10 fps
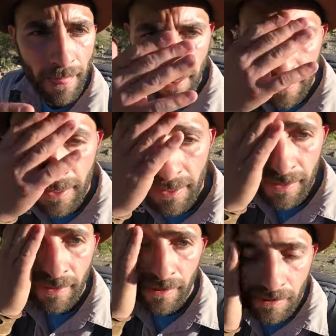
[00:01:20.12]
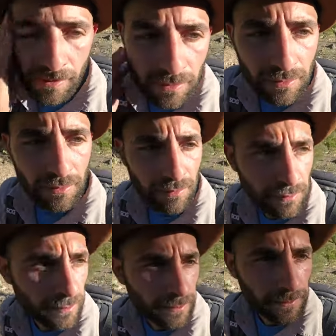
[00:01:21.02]
you have an accidental run-in,
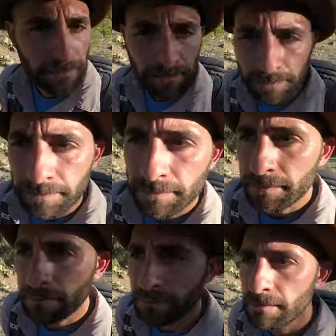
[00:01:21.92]
and when you do,